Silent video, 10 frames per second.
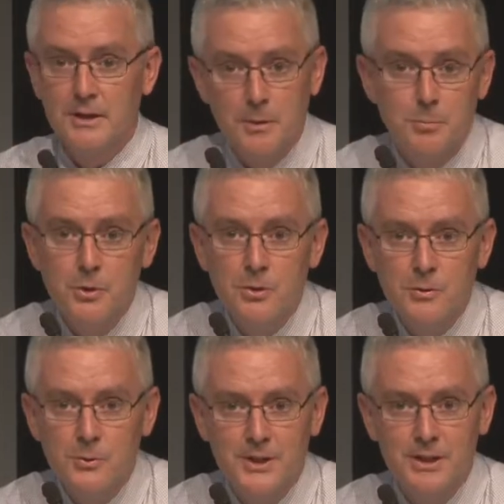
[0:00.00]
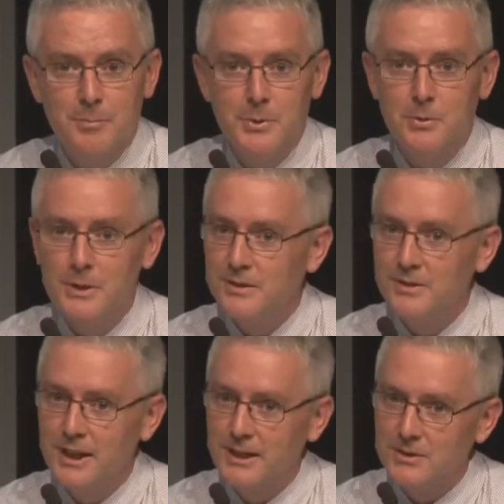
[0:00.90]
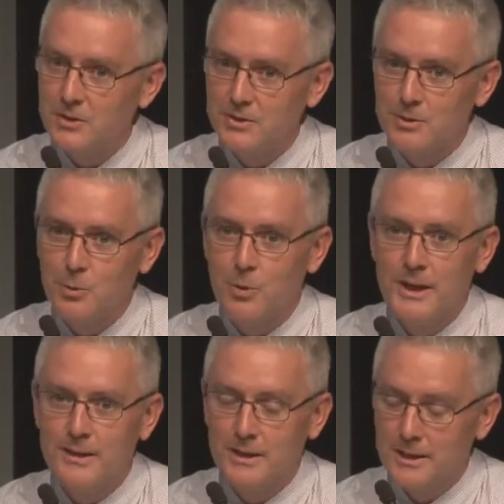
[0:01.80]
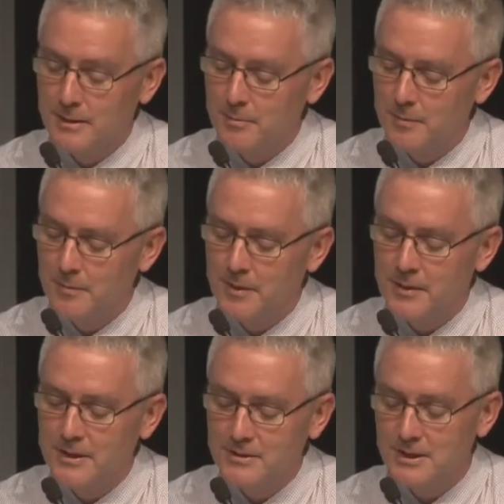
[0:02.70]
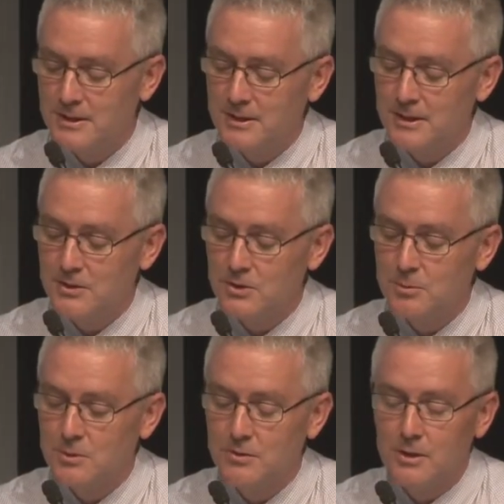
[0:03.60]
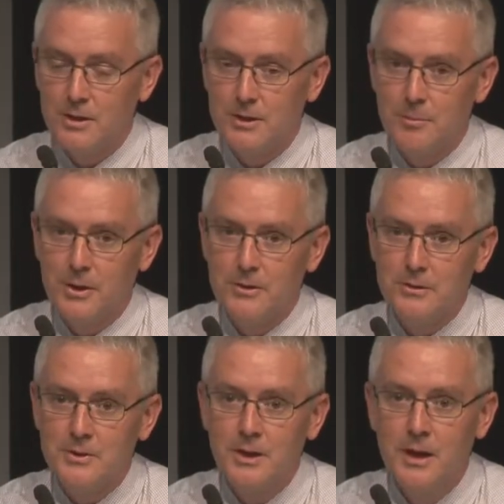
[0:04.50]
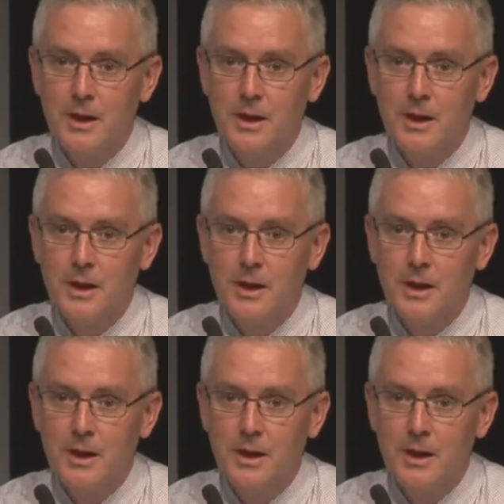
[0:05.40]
It's a beautiful set of buildings and it's got some great things in it in terms of the locomotives,